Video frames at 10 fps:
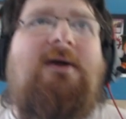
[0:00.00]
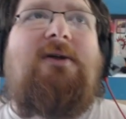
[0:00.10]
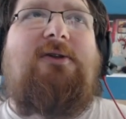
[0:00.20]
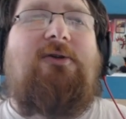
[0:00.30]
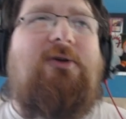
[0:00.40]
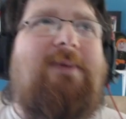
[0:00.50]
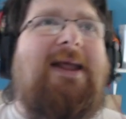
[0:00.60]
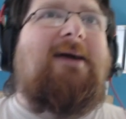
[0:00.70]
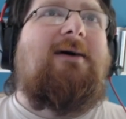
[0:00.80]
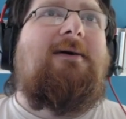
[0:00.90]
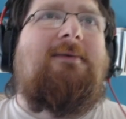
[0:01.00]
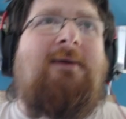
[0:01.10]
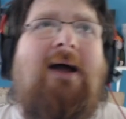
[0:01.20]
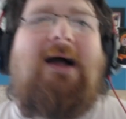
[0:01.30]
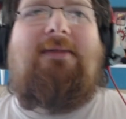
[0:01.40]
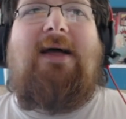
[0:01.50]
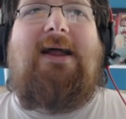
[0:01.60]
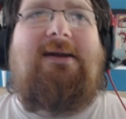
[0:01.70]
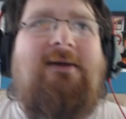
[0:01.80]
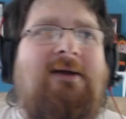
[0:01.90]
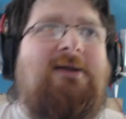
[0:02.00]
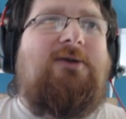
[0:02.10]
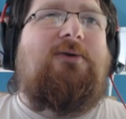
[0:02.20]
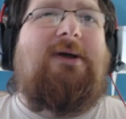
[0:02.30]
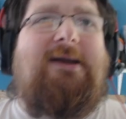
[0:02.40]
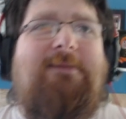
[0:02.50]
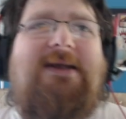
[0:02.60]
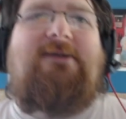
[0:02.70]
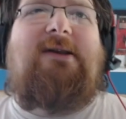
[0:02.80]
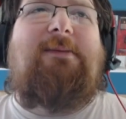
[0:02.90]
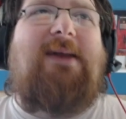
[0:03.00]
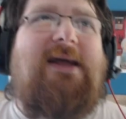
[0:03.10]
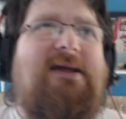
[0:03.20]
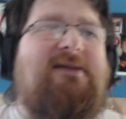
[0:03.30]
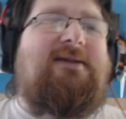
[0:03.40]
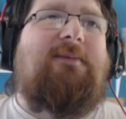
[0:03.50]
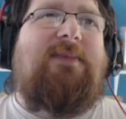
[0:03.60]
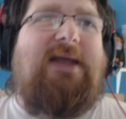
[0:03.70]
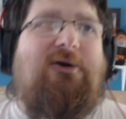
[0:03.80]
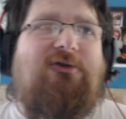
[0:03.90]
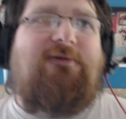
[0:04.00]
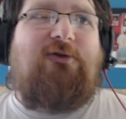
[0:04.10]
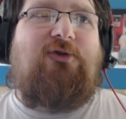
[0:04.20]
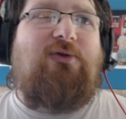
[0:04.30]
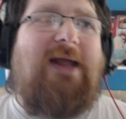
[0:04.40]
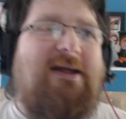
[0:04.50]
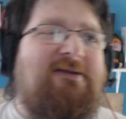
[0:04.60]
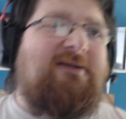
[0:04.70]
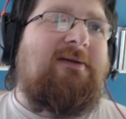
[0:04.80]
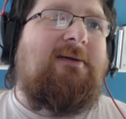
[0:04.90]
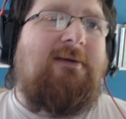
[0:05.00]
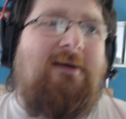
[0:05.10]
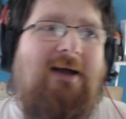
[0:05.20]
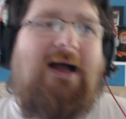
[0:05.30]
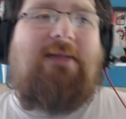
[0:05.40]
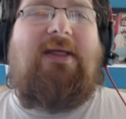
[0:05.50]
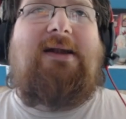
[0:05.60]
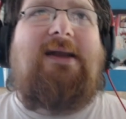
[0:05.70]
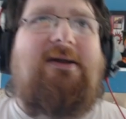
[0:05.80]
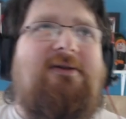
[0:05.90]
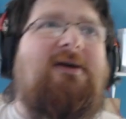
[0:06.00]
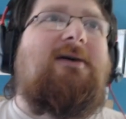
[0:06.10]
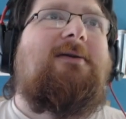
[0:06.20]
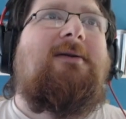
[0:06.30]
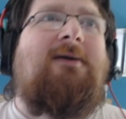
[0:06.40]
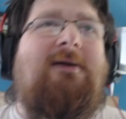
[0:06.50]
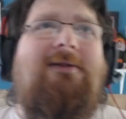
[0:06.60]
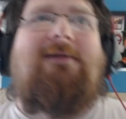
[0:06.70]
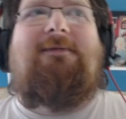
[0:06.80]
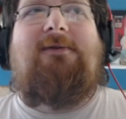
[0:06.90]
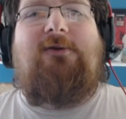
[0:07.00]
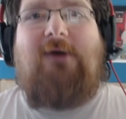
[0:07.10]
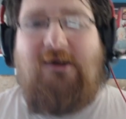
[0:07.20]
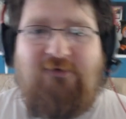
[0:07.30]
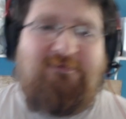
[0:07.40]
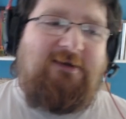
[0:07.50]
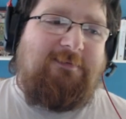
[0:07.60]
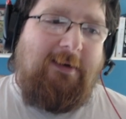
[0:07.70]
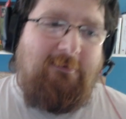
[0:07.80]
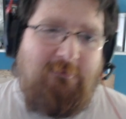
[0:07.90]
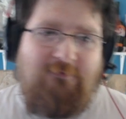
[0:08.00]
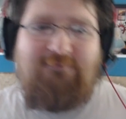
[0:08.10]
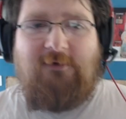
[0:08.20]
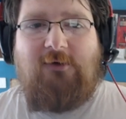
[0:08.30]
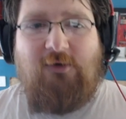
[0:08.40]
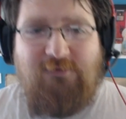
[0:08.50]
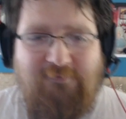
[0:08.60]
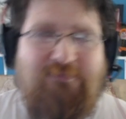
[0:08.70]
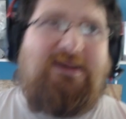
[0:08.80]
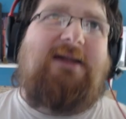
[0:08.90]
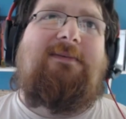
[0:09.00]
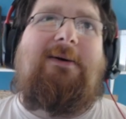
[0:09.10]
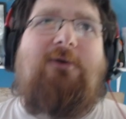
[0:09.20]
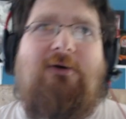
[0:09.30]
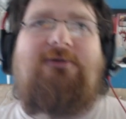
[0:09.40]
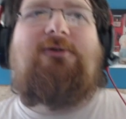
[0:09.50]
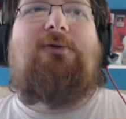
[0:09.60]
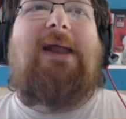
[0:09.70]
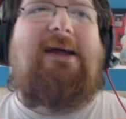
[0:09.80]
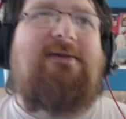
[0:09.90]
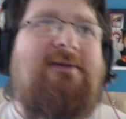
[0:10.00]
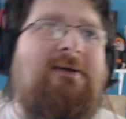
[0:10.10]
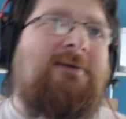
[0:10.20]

So you play her, and then you can immediately play something else for 2 less, and then next turn you cast your first spell full cost, the next spell costs 2 less.